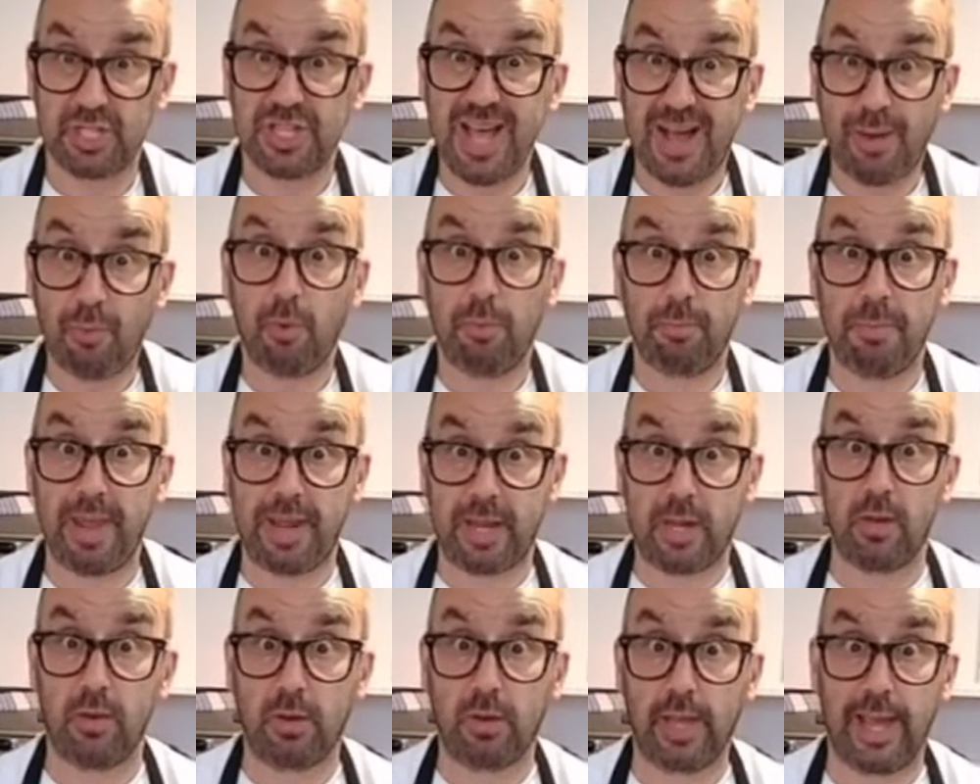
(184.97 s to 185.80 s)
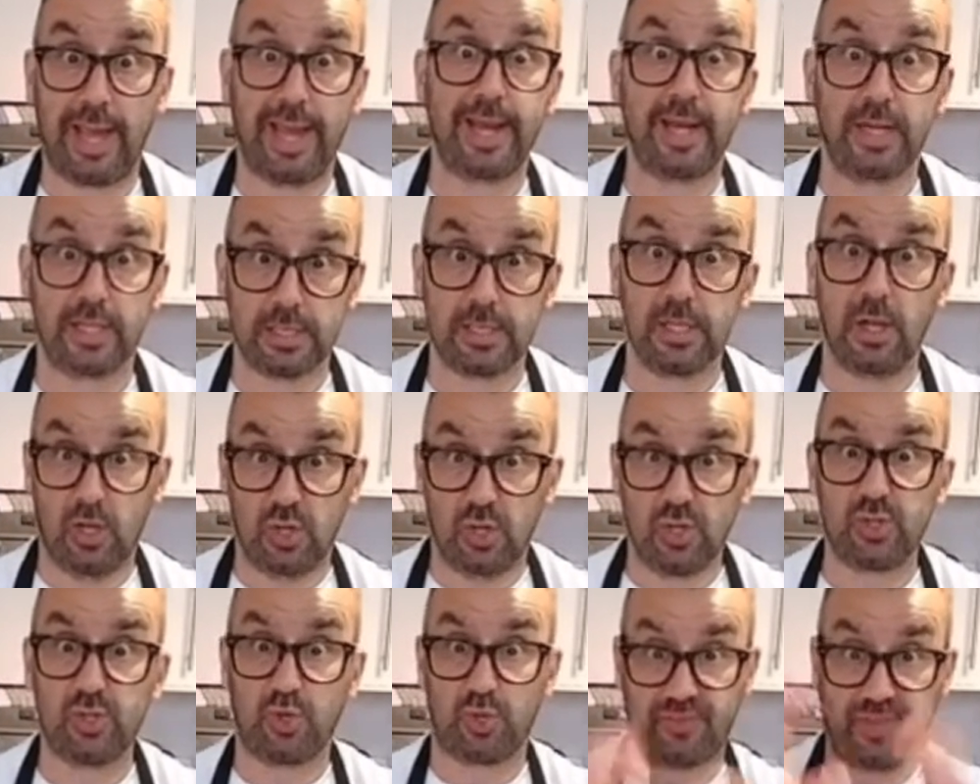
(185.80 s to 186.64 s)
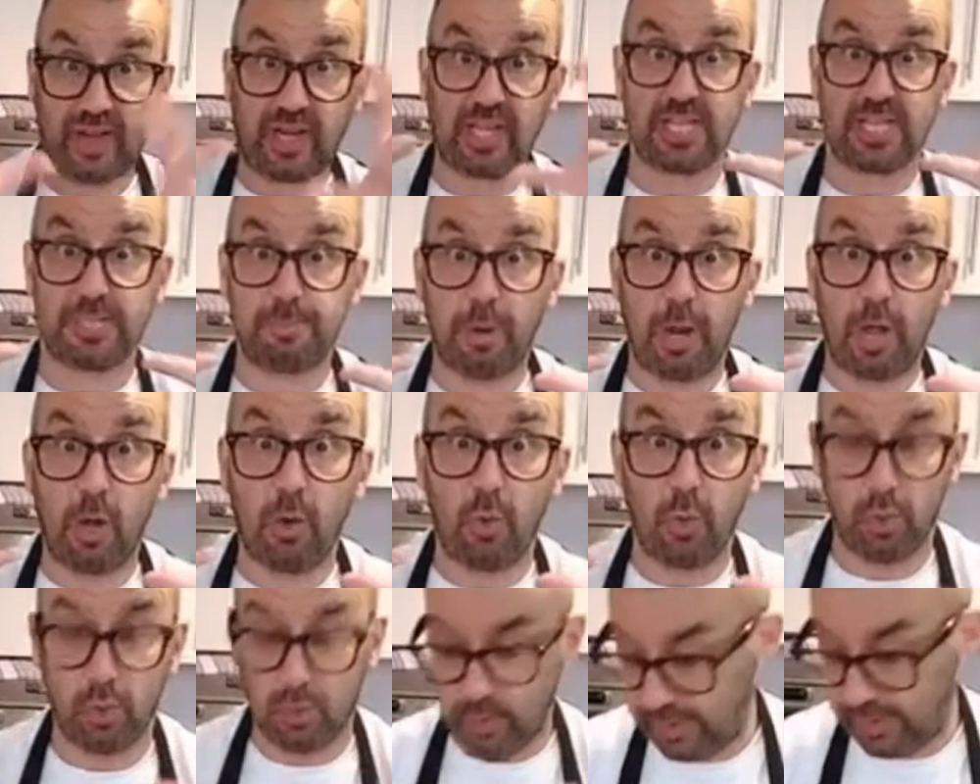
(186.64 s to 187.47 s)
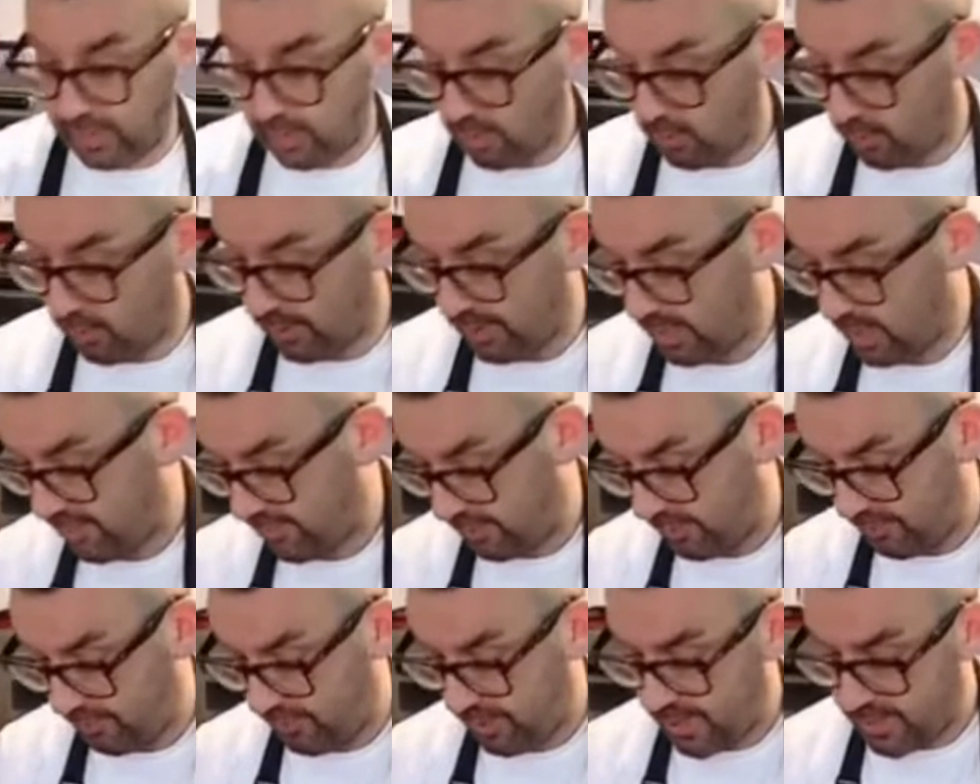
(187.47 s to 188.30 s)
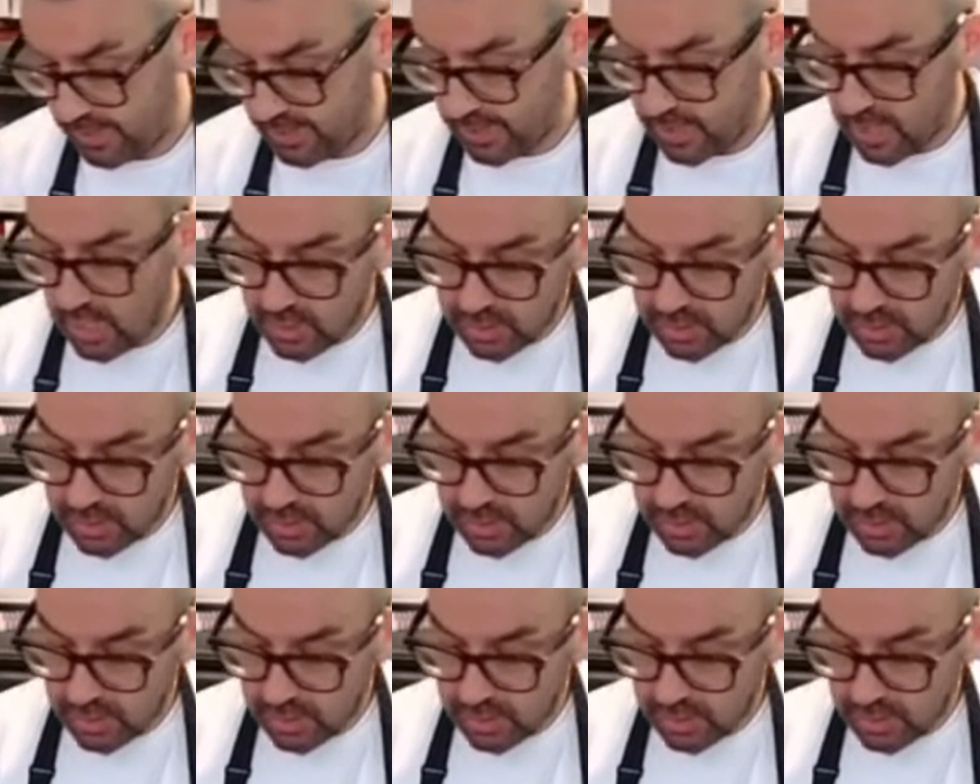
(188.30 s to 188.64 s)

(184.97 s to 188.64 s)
That will make your cakes sort of explode when they go in the oven, right?